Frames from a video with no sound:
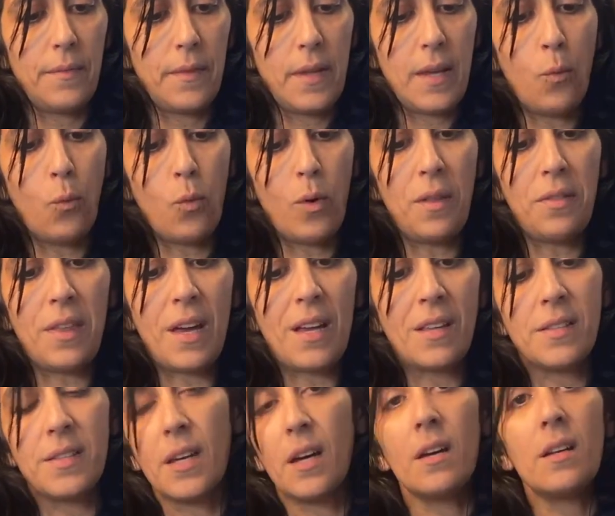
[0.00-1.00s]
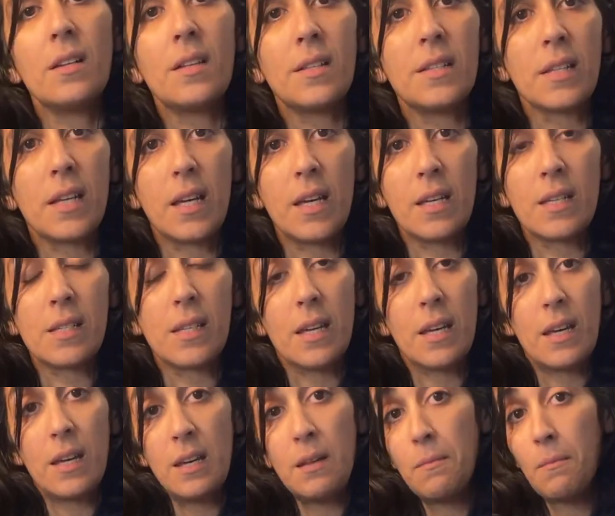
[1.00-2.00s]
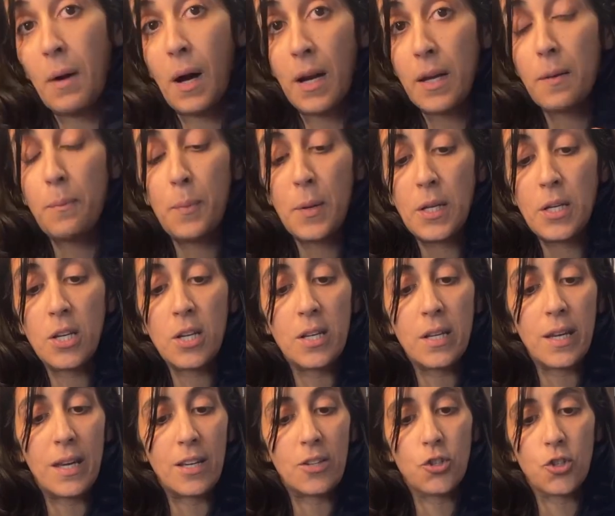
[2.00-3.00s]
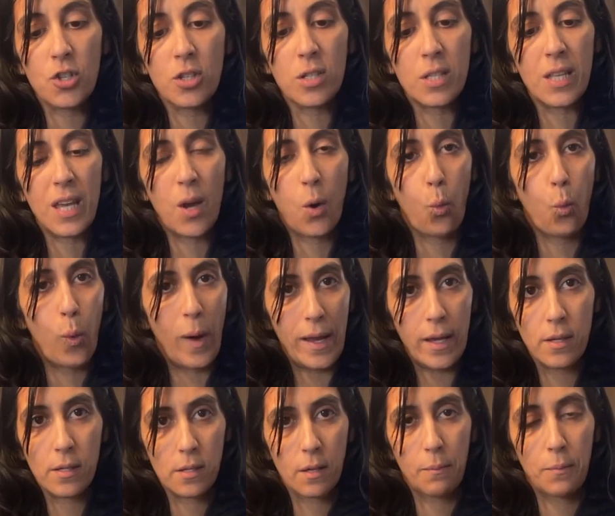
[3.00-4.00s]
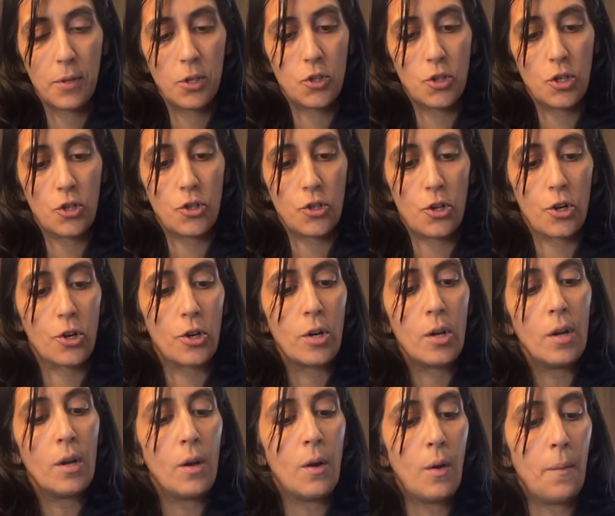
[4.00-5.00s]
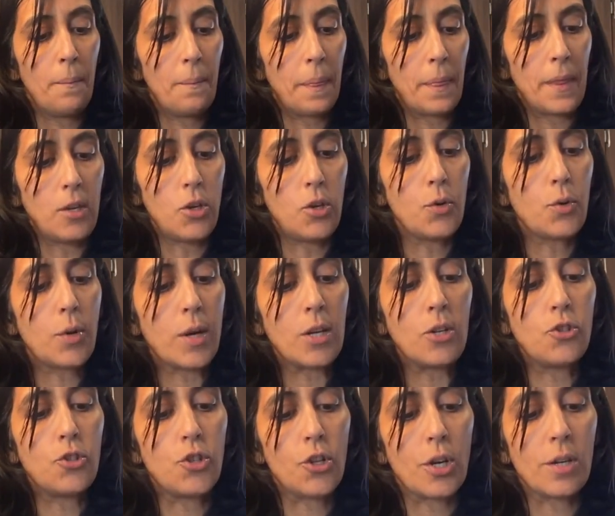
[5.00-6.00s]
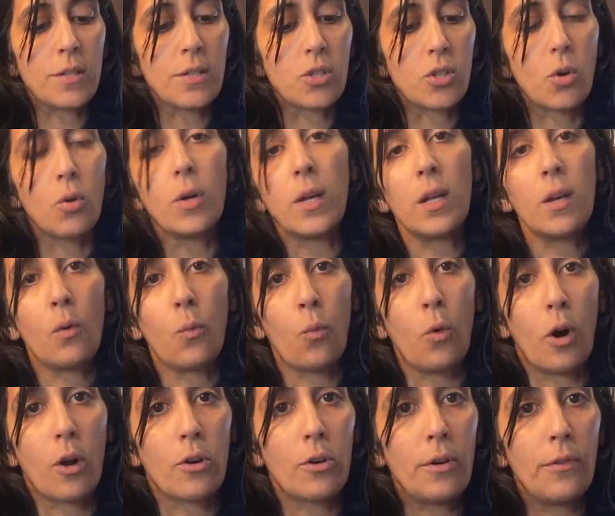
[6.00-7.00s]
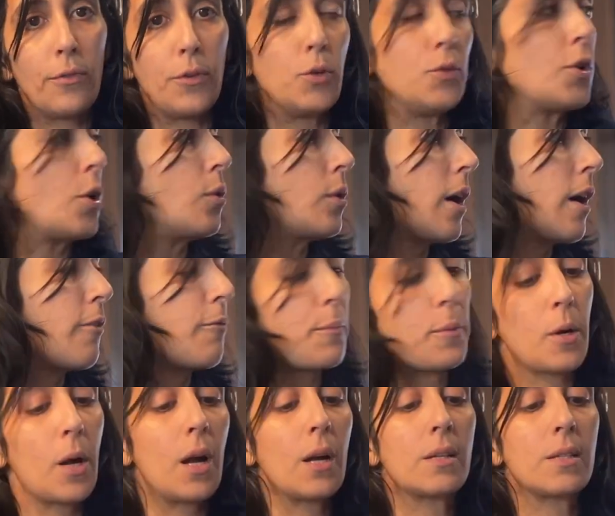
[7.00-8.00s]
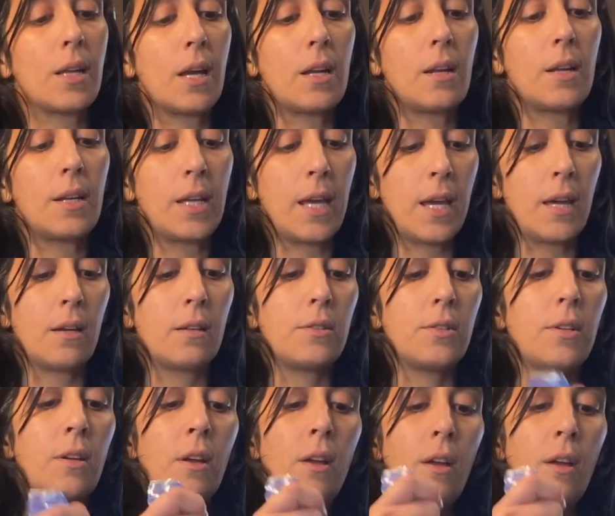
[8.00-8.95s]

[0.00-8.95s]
And what that does is, in my opinion, it just like wakes up the ginger. You can just soak it in water if you don't have peroxide on hand.